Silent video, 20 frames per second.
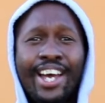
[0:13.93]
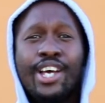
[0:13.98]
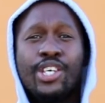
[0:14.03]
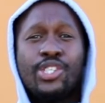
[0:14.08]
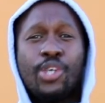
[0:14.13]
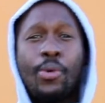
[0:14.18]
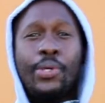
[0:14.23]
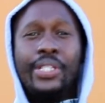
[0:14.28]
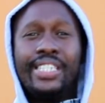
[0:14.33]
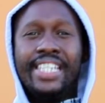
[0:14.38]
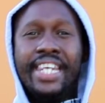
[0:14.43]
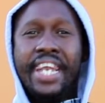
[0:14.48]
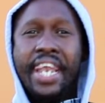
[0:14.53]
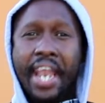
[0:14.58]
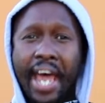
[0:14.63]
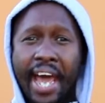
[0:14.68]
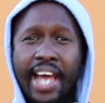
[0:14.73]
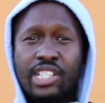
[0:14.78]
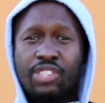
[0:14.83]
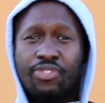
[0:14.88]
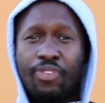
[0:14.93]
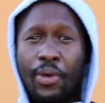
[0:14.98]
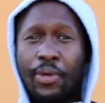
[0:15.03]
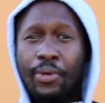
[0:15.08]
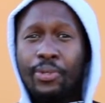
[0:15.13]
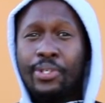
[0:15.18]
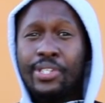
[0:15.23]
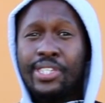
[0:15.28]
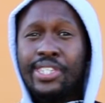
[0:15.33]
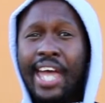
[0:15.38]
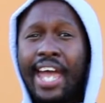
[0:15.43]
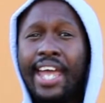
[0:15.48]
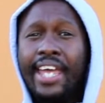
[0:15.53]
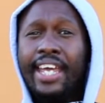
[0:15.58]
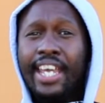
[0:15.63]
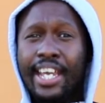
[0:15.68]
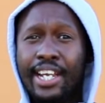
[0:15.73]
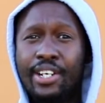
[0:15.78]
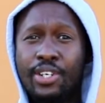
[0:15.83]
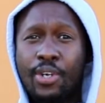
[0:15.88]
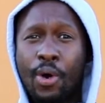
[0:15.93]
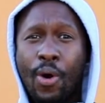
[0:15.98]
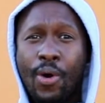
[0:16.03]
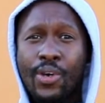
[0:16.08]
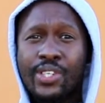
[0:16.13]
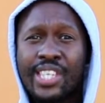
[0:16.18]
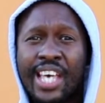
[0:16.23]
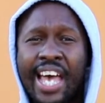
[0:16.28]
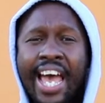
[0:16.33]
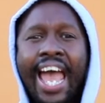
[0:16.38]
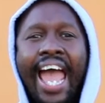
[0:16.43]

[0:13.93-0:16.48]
so it's nice for you to stay indoors